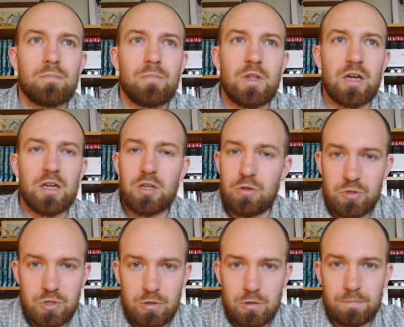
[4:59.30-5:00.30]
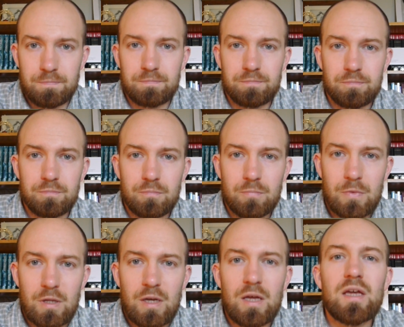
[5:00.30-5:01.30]
the accuser,
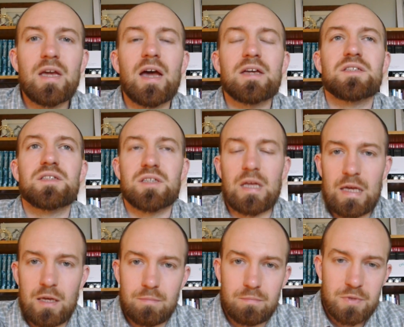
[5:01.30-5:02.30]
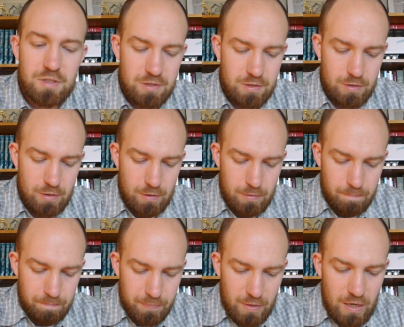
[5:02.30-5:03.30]
he has schemes
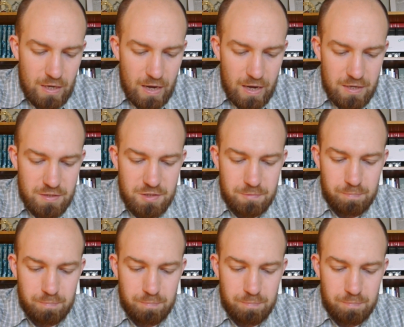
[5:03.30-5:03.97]
He has